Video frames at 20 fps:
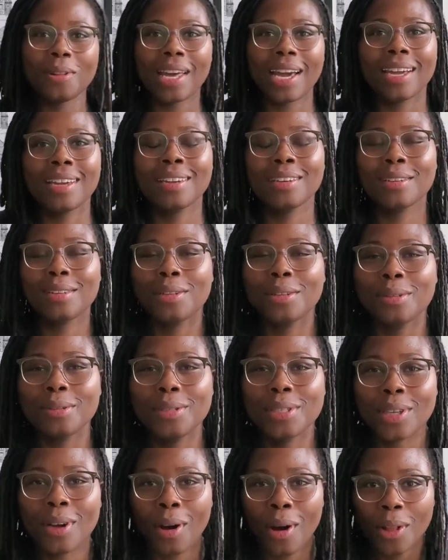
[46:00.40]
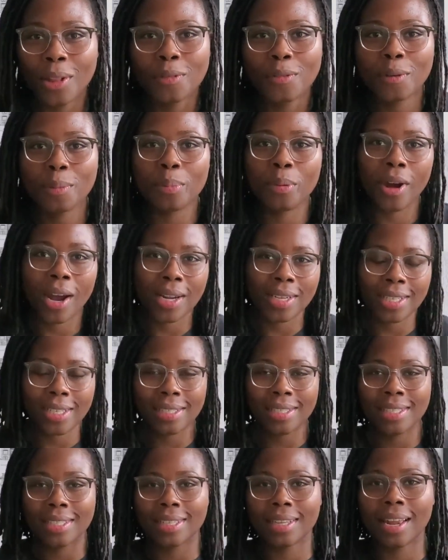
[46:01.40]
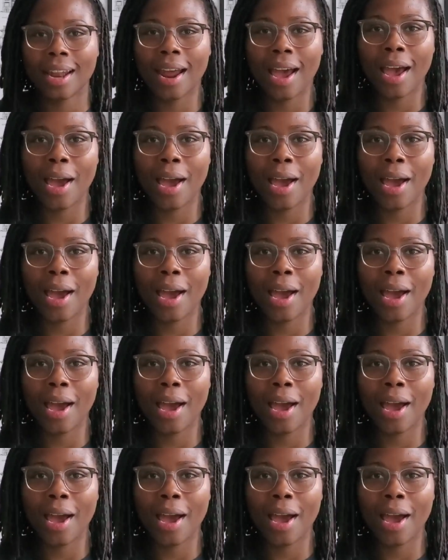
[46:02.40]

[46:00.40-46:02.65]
that concludes all of the projects that